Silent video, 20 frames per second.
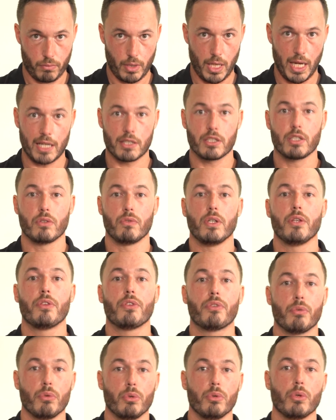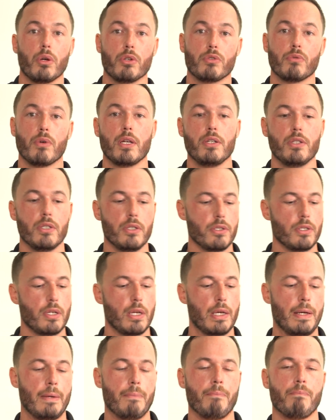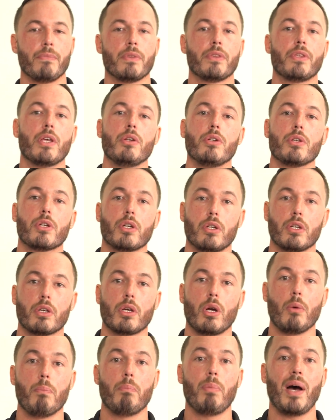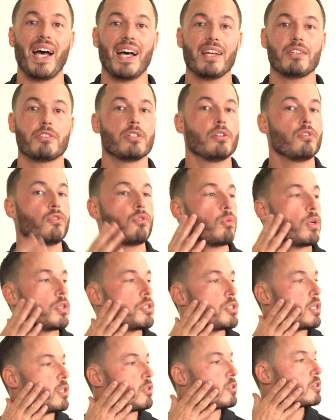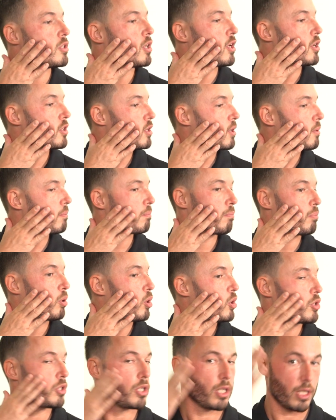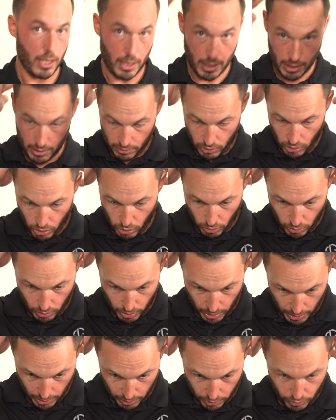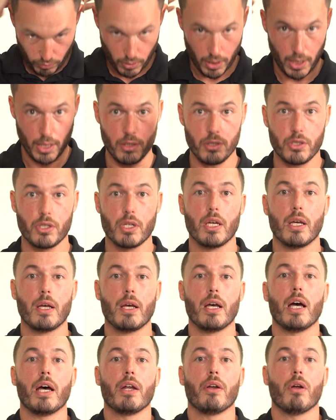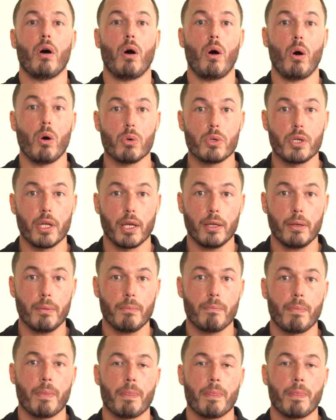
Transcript: actively through those ranges. Then you're going to go passive, which is just pushing into each range and holding.